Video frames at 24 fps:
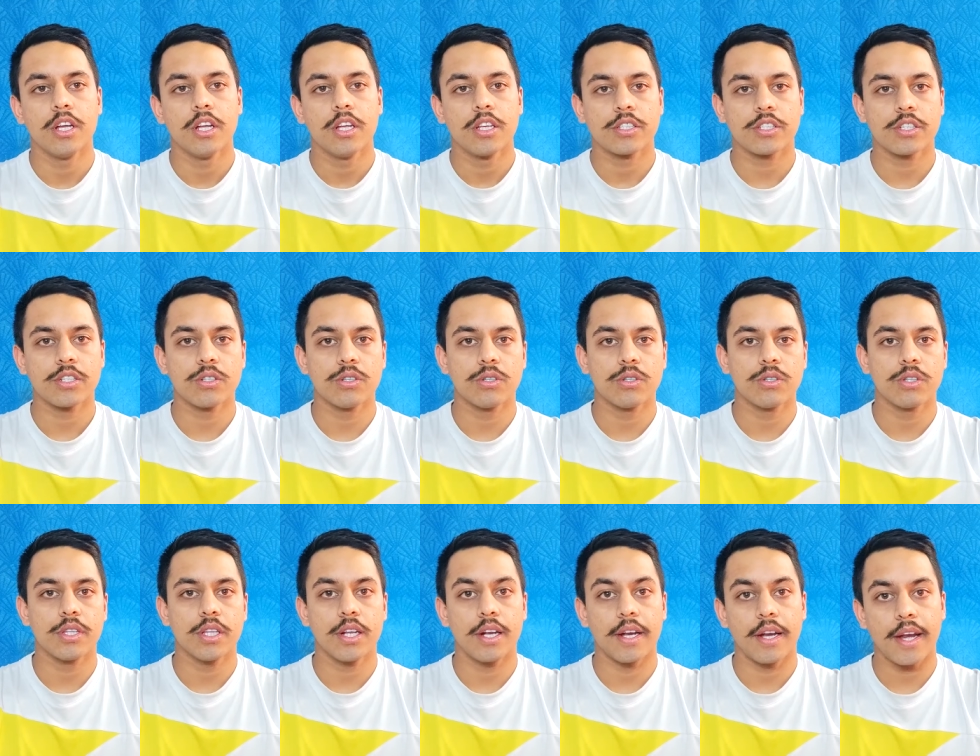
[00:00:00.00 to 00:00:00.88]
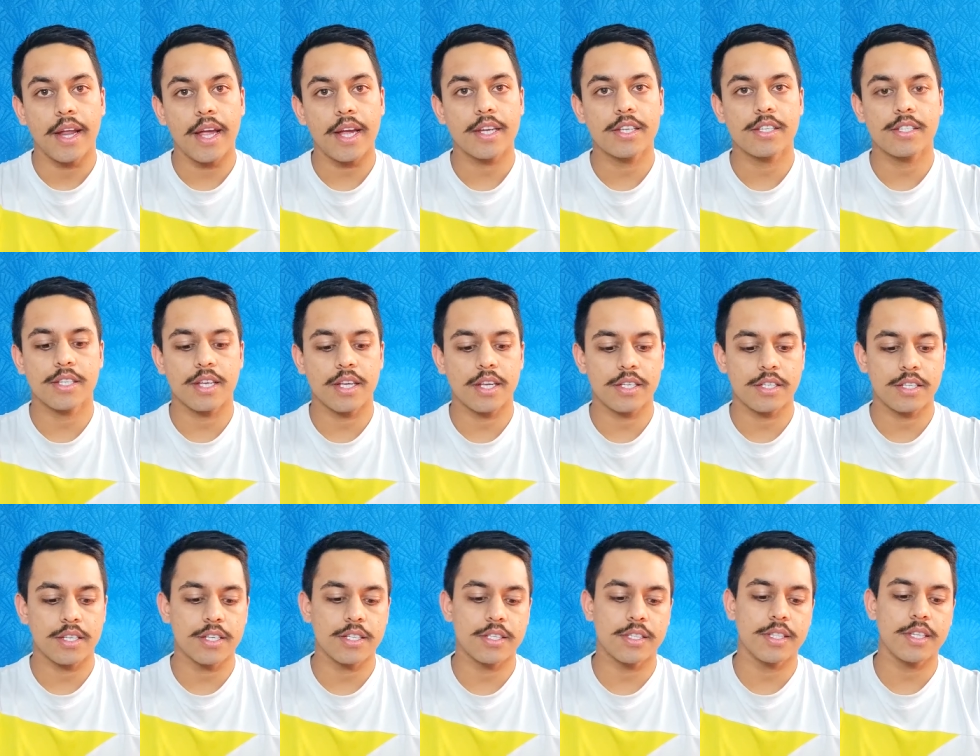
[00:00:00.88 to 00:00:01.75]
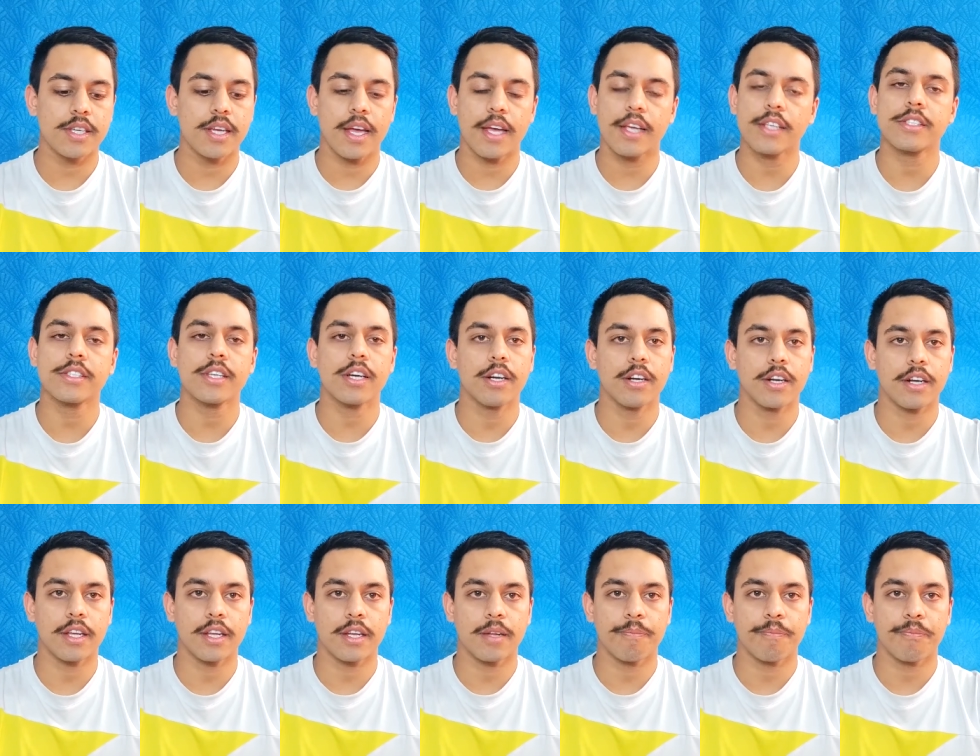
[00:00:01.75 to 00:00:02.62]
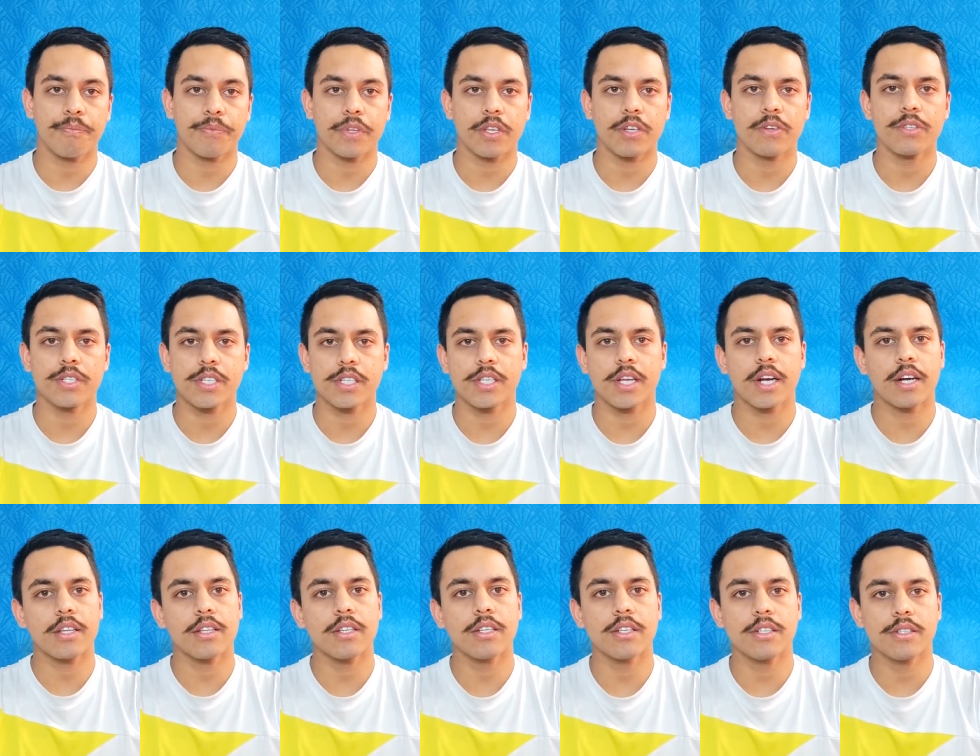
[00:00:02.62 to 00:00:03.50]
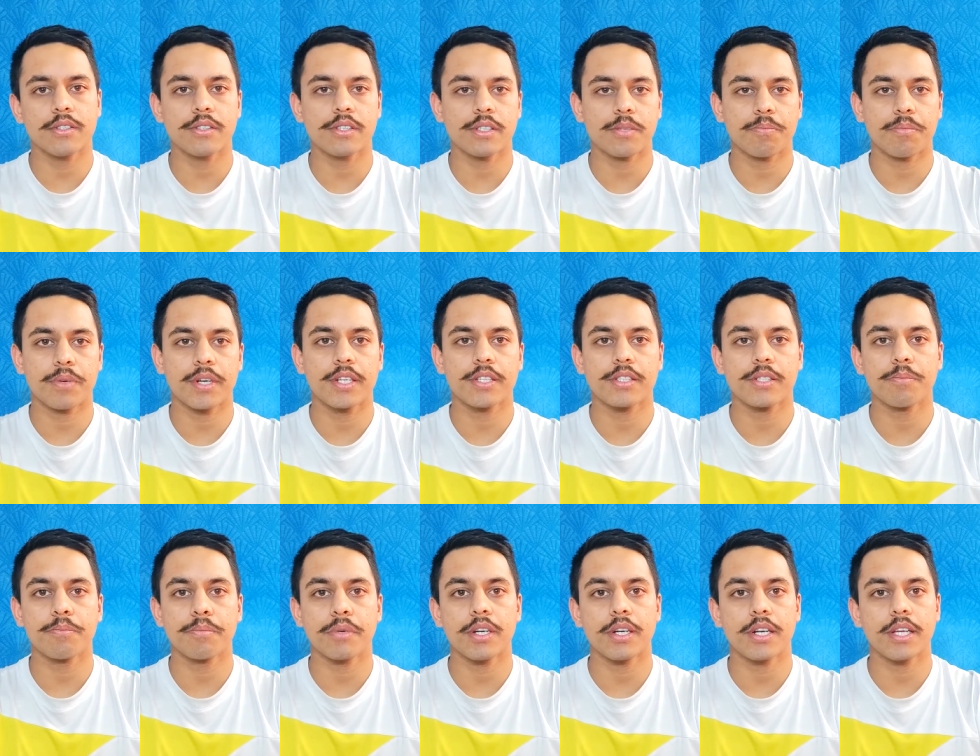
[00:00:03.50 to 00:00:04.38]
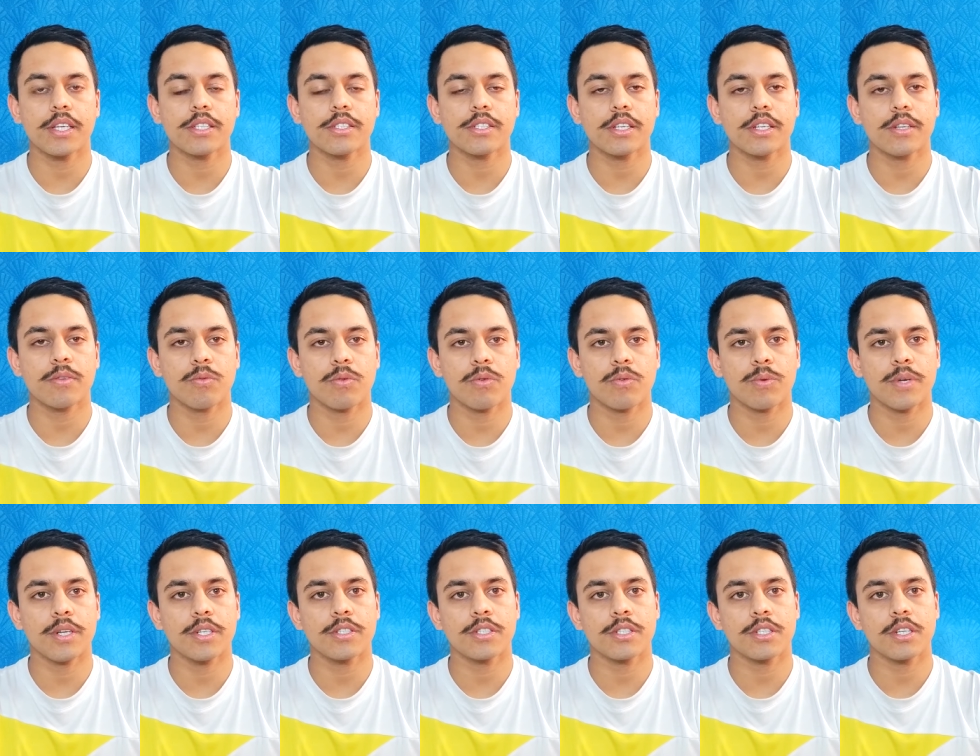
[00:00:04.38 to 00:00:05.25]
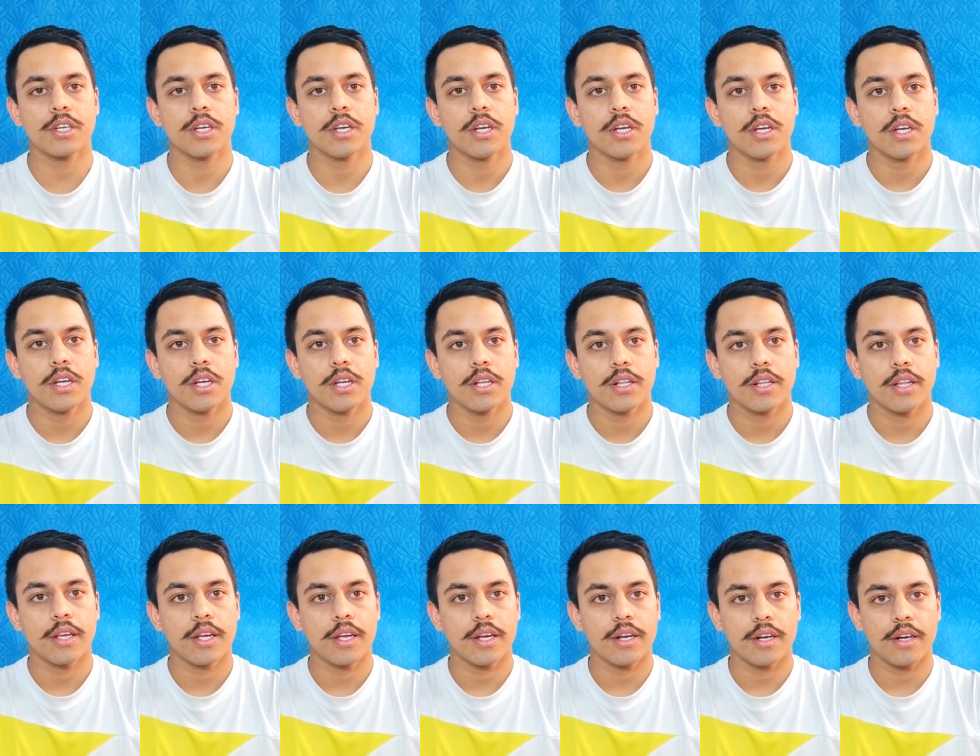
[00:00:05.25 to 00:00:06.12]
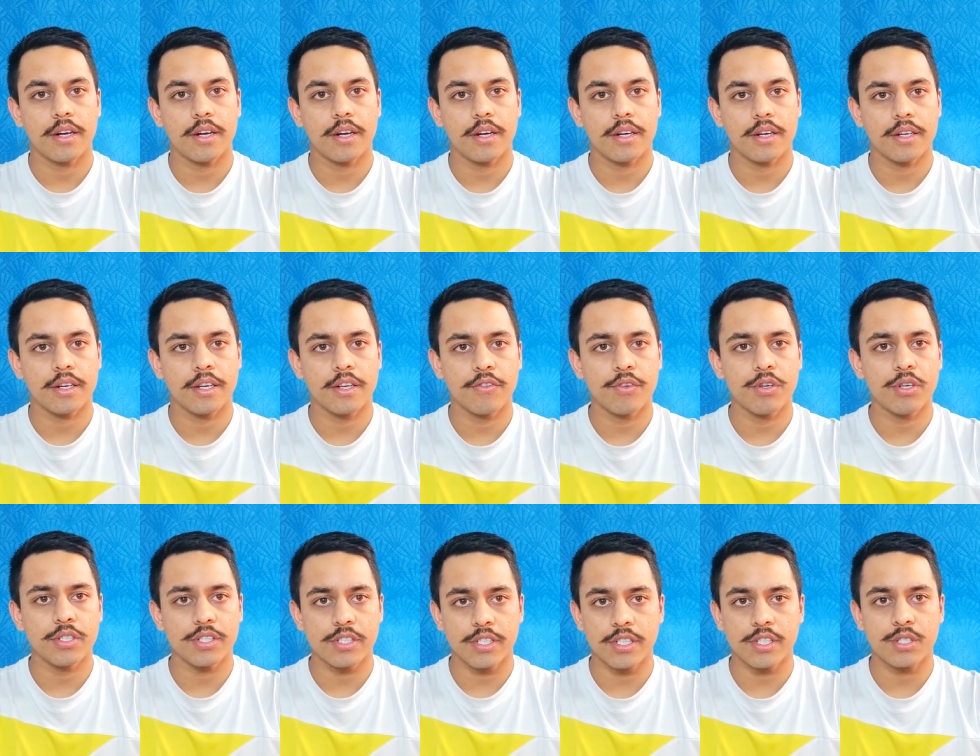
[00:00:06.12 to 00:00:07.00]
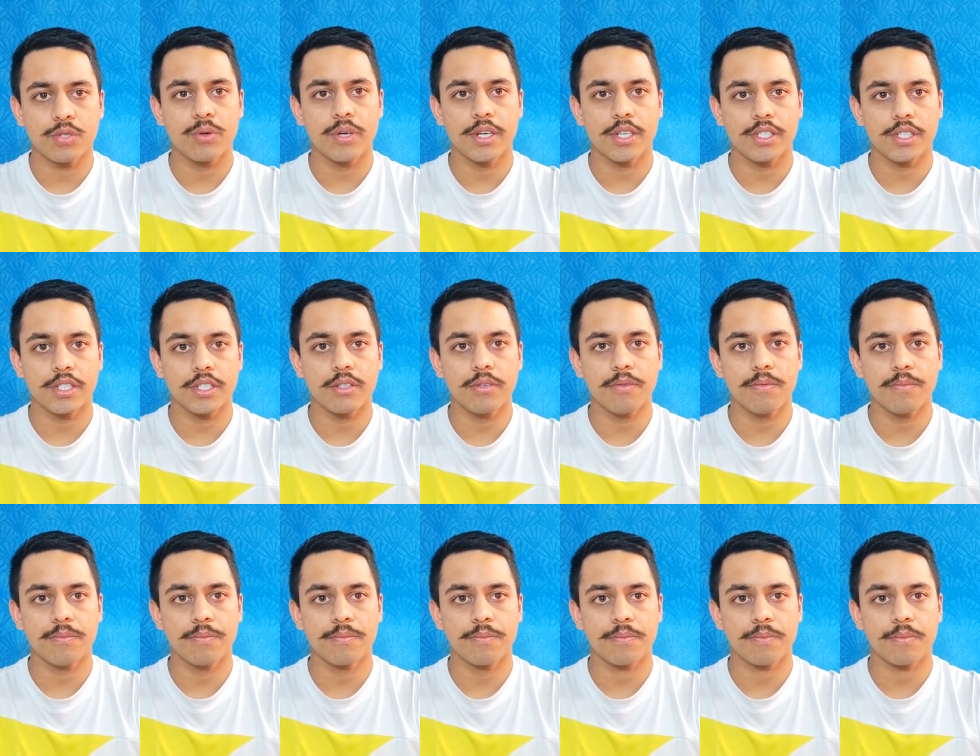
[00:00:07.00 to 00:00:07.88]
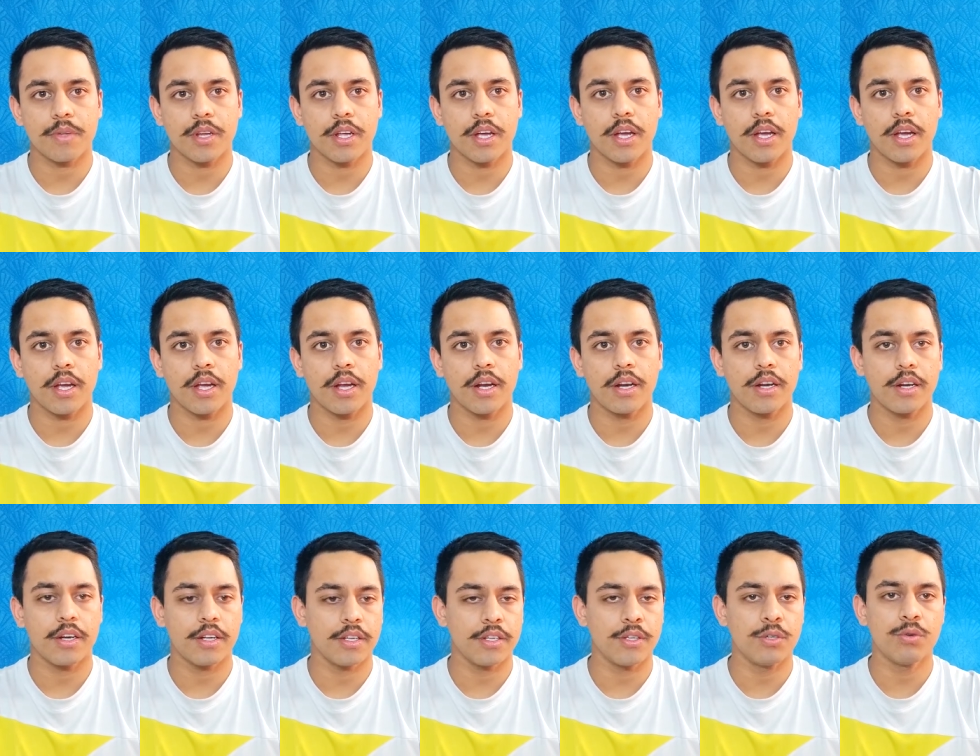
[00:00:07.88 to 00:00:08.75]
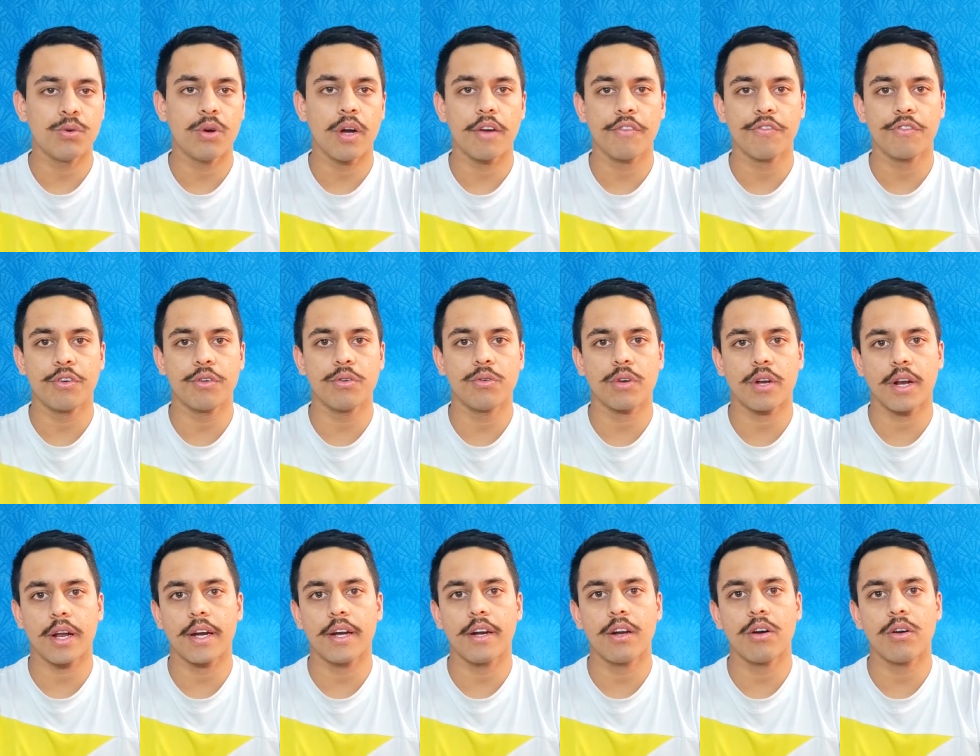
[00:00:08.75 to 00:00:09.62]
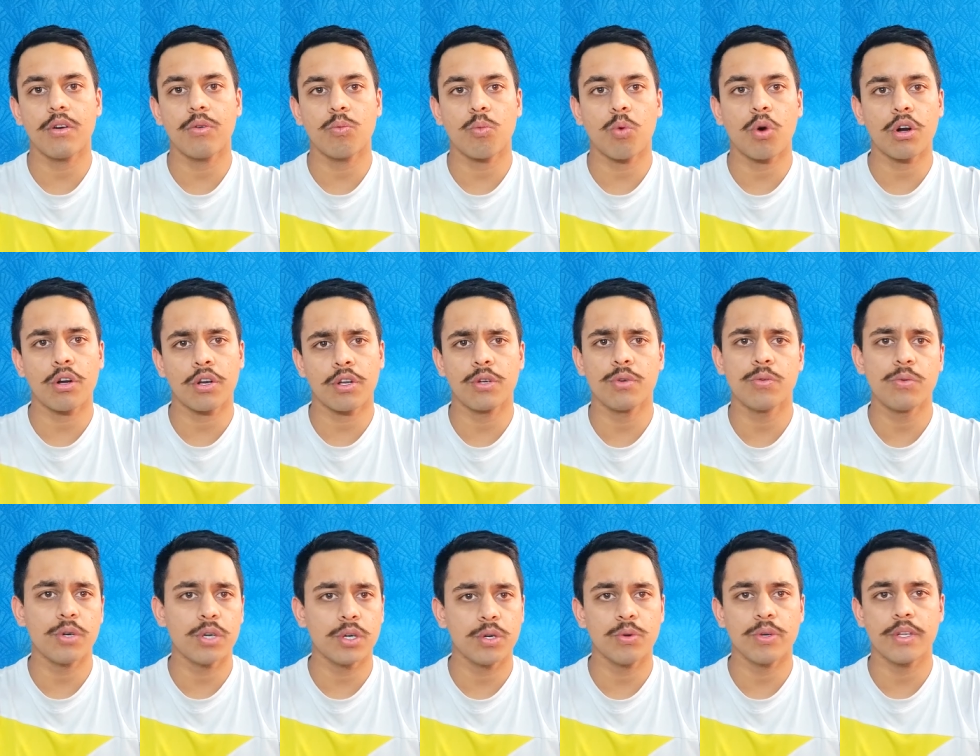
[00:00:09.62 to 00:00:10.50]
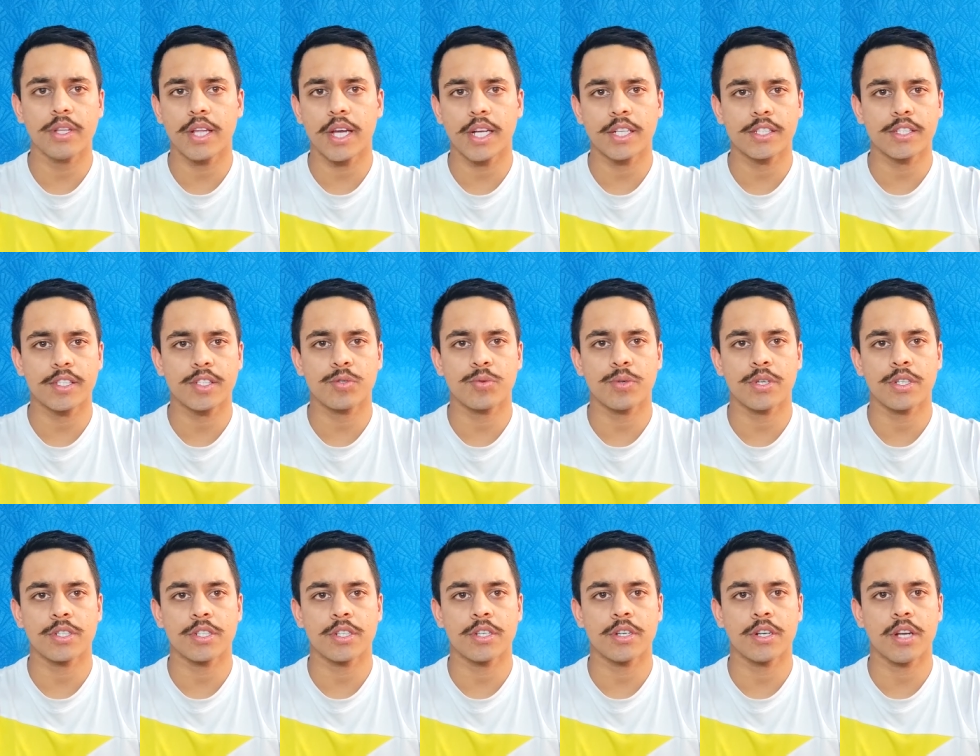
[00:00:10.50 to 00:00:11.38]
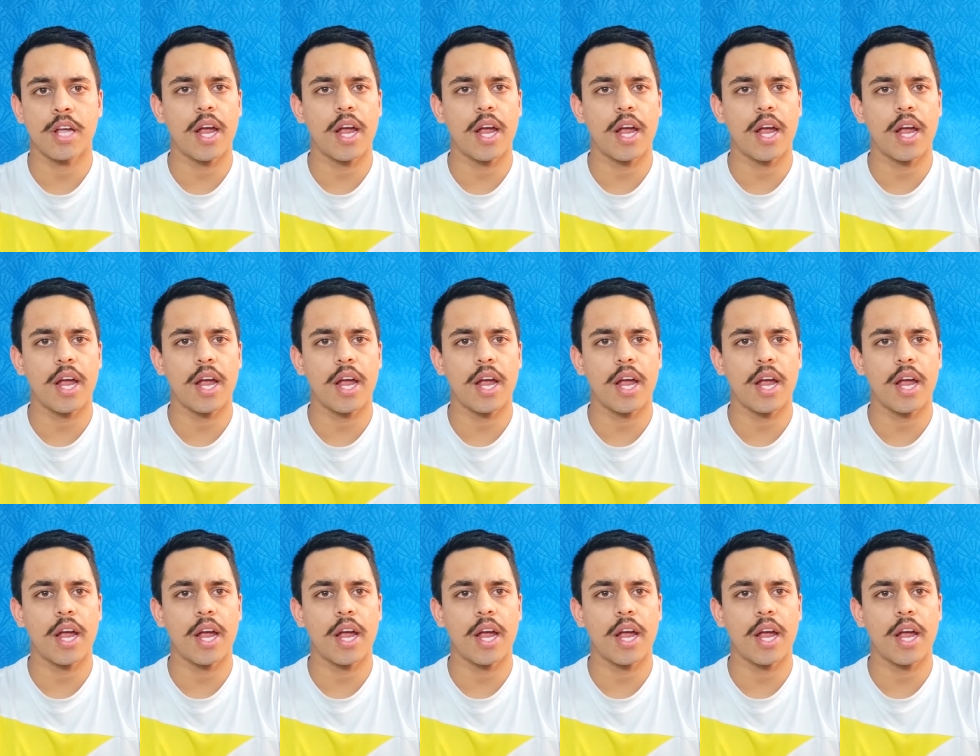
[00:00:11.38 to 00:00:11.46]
So the next test is the SRT, which is another pretty simple test in which they give you a situation and you have to write down what you would do in that situation.